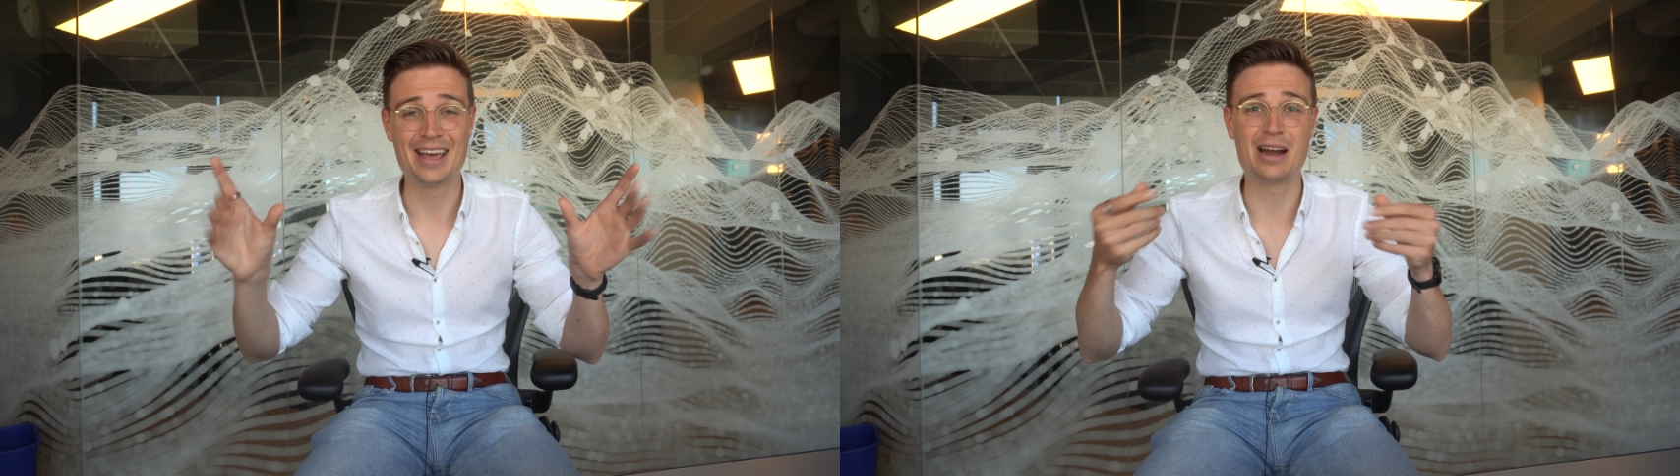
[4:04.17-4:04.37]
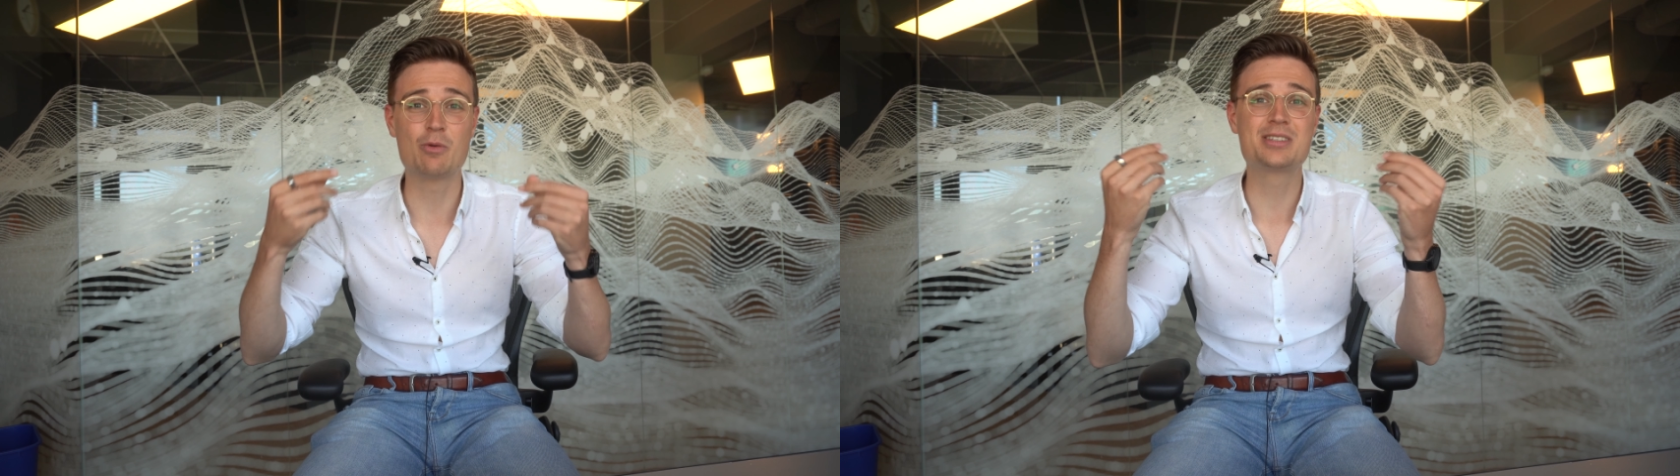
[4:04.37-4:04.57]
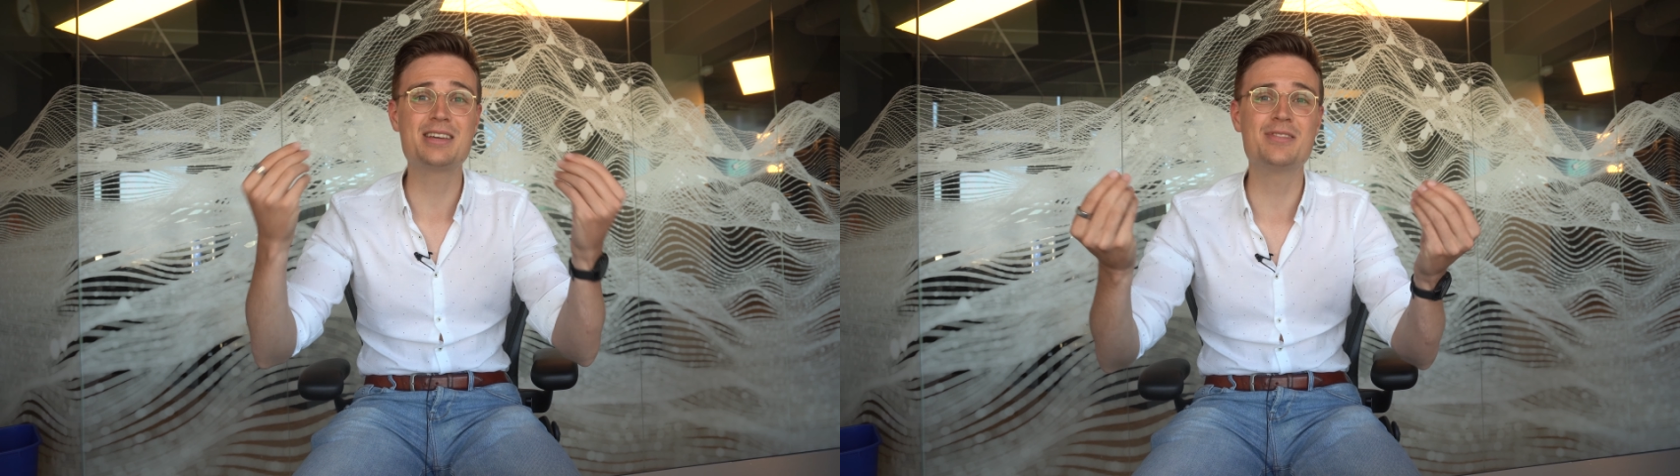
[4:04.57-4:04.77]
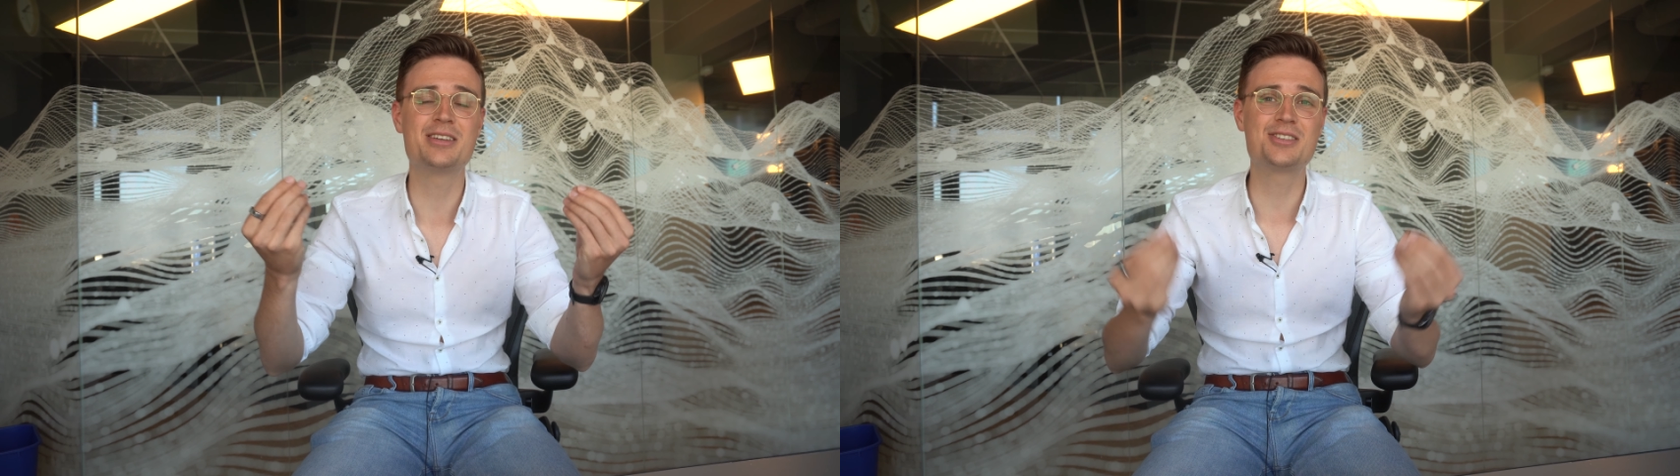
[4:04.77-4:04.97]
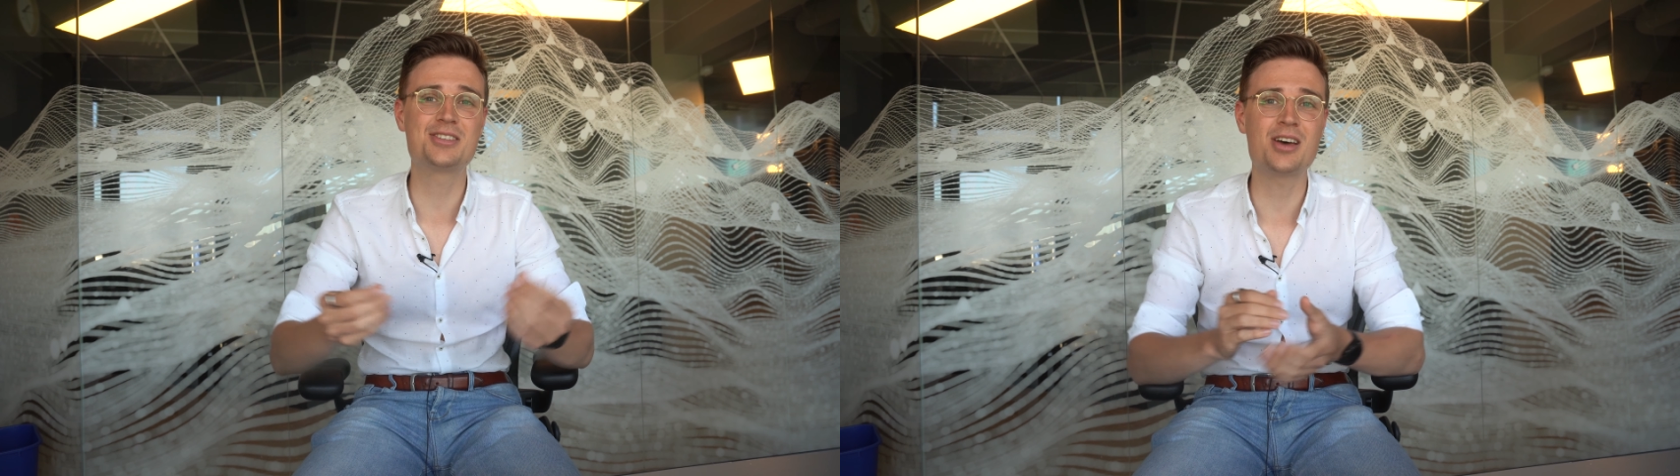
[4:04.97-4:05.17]
There was even
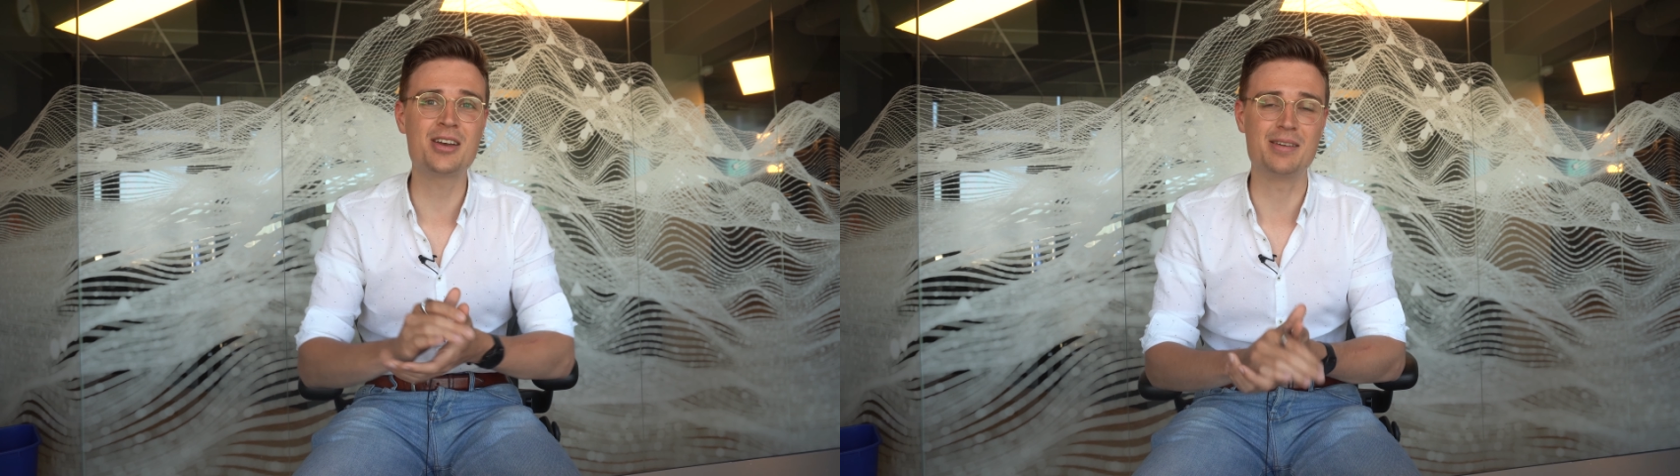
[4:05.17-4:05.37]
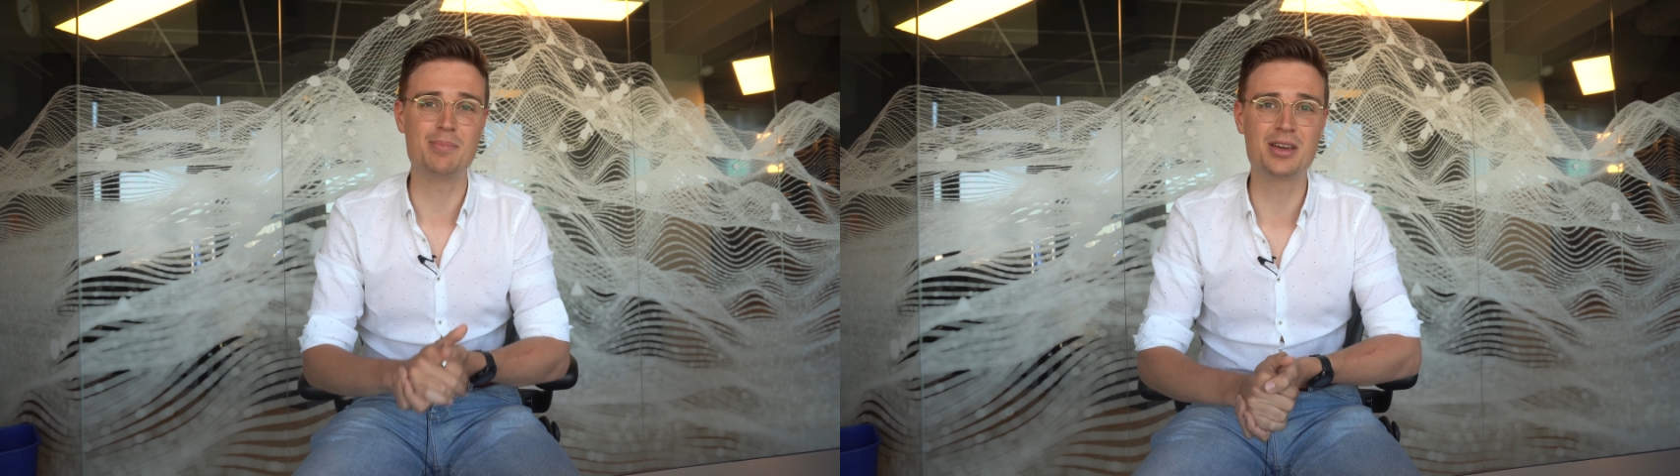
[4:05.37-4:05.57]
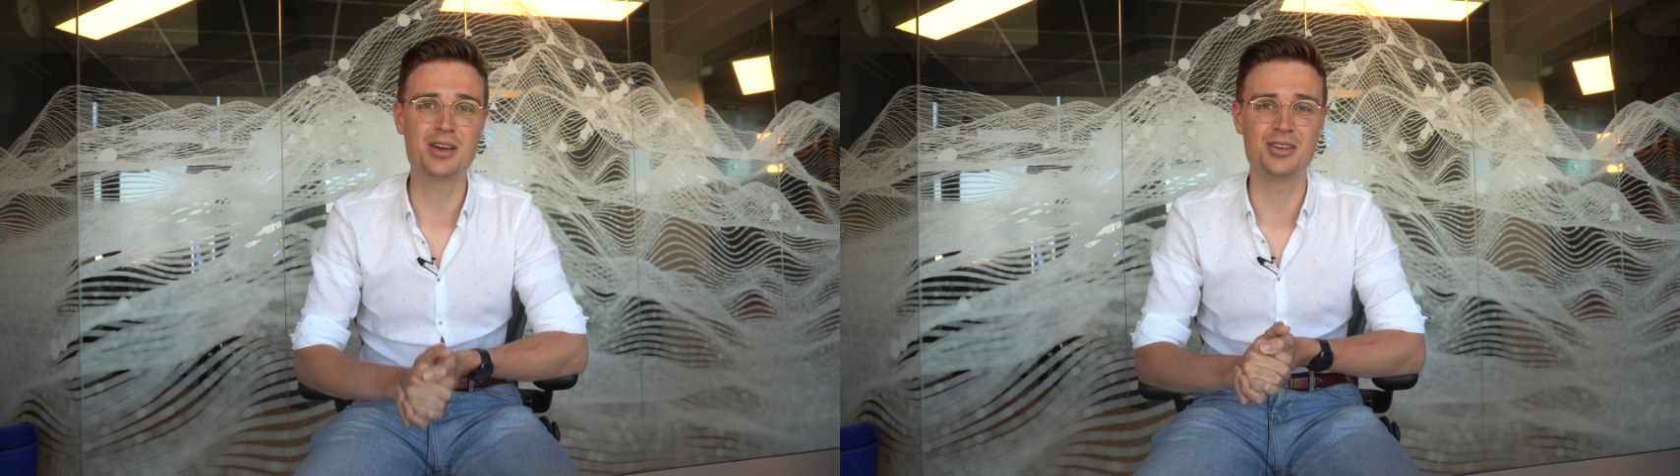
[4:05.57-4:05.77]
this study being